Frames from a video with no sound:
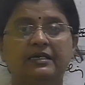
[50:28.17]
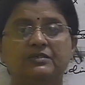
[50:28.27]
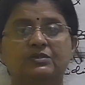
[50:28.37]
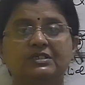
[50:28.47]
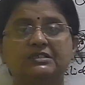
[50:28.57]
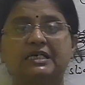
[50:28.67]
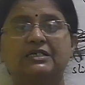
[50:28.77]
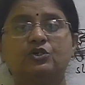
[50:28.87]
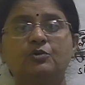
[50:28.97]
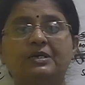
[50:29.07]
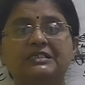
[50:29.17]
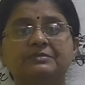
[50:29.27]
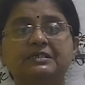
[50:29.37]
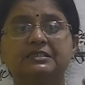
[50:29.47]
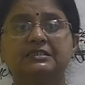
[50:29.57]
So this
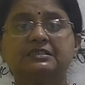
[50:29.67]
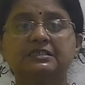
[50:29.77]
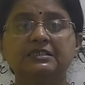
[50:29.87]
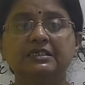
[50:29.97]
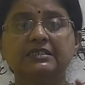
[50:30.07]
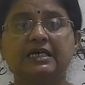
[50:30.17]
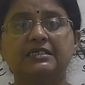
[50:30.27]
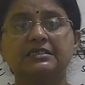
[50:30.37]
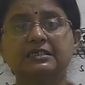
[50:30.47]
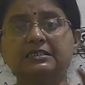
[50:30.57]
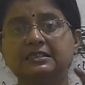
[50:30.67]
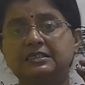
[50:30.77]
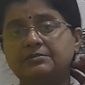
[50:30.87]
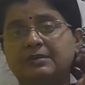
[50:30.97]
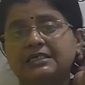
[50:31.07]
sarcoplasmic cisternae, that results in
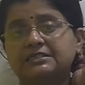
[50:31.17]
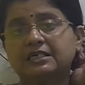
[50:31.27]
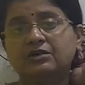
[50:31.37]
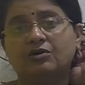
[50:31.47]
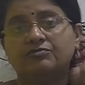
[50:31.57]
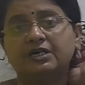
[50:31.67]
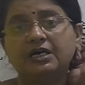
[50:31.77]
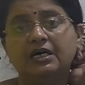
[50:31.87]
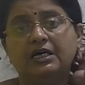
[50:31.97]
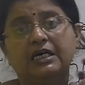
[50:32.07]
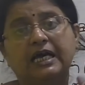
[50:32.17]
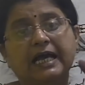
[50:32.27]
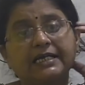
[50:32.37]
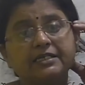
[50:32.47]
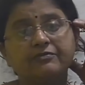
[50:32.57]
the masking of the
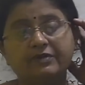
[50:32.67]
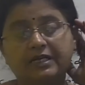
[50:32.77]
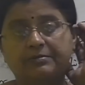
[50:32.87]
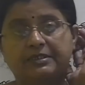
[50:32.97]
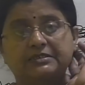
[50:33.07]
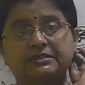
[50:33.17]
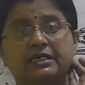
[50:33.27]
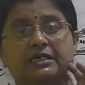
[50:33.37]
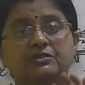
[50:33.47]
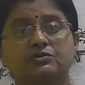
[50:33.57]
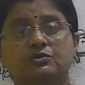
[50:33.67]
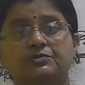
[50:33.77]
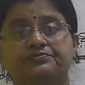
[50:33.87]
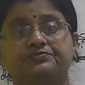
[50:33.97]
actin filaments. So